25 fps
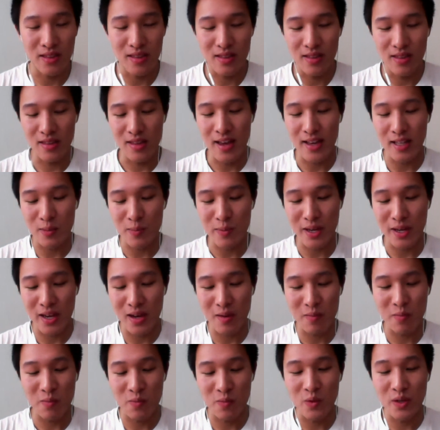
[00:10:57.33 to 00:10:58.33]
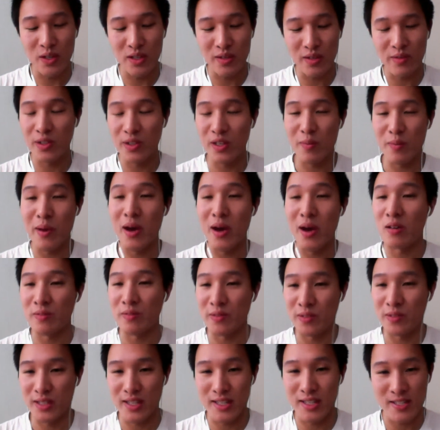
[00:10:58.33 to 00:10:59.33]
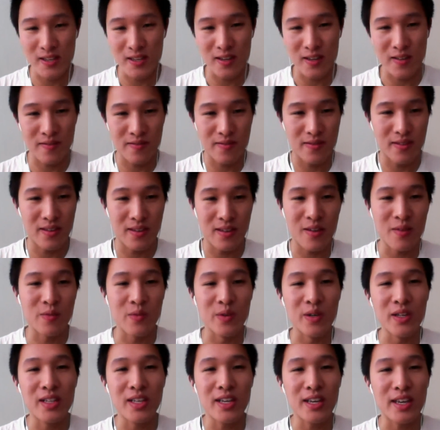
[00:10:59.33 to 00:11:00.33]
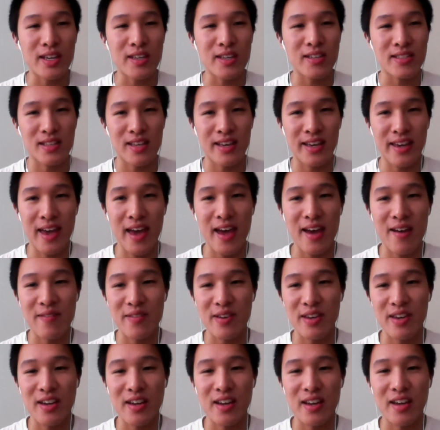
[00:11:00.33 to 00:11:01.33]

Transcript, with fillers: has become really really powerful in itself. It really is like having